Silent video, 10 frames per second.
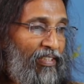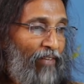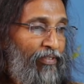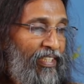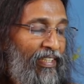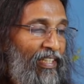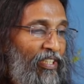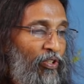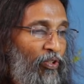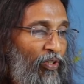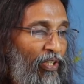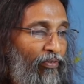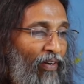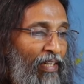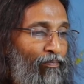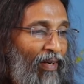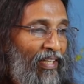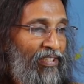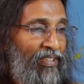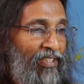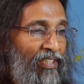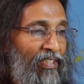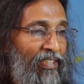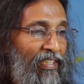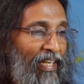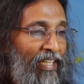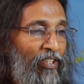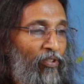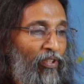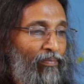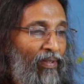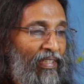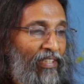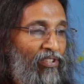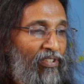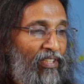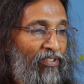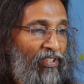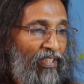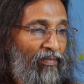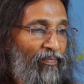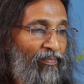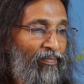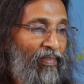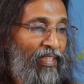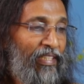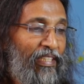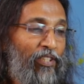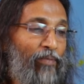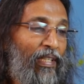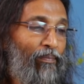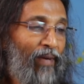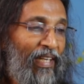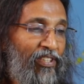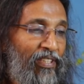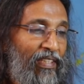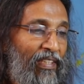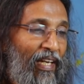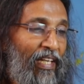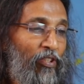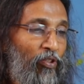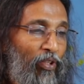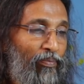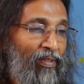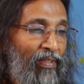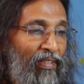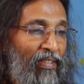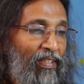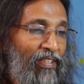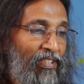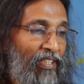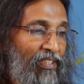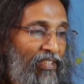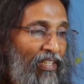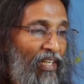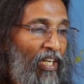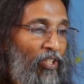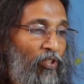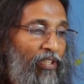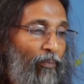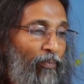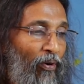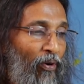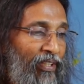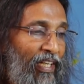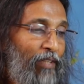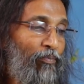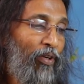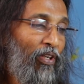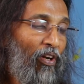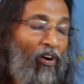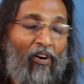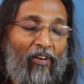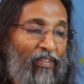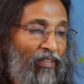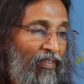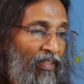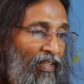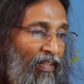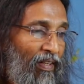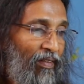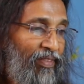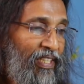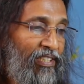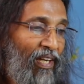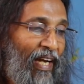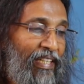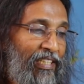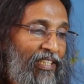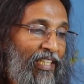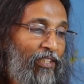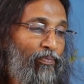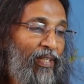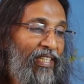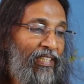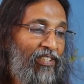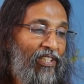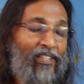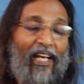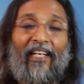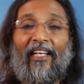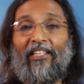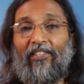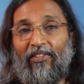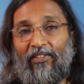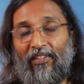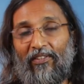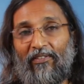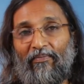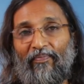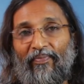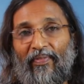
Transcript: sufficiently unify plasticity and durable constancy. It has to become plastic and durable constancy to support and prolong these highest experiences and agencies.